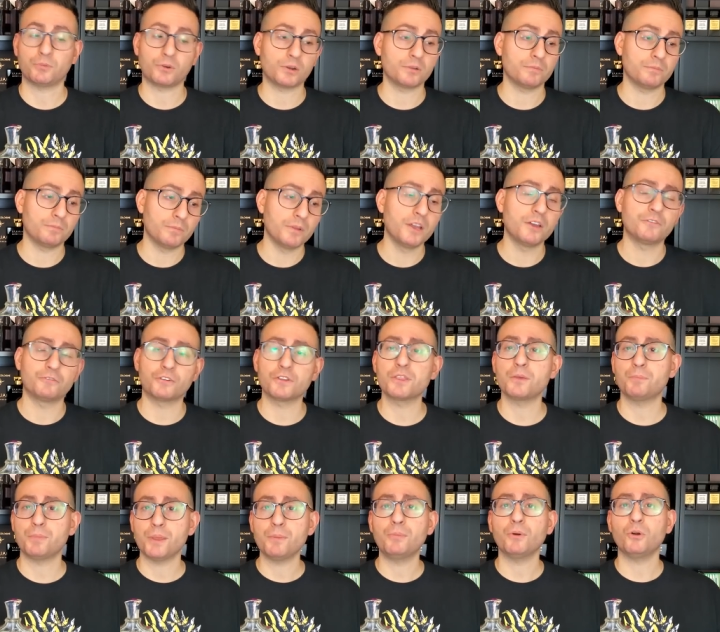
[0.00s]
But for
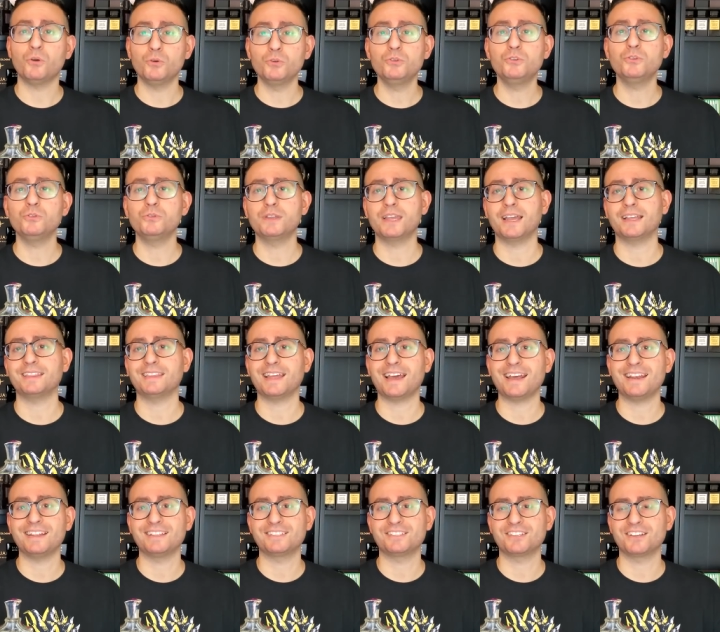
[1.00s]
the people who do get
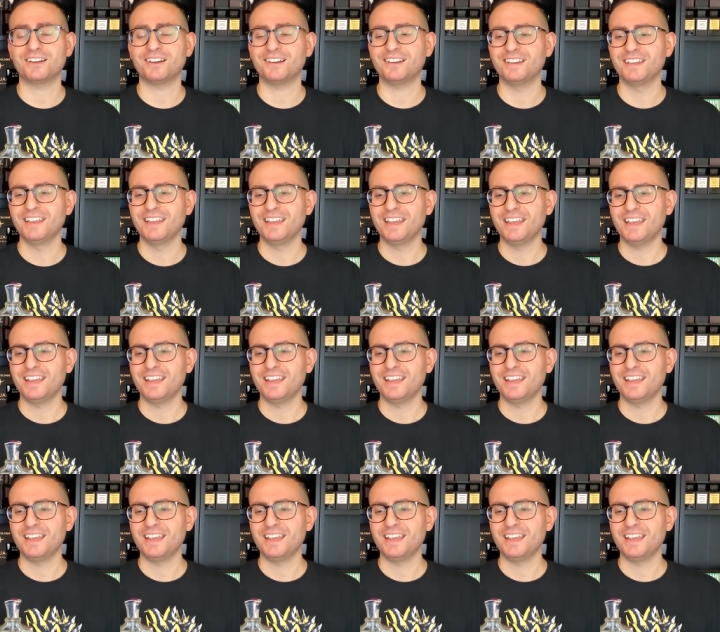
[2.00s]
that, it's a,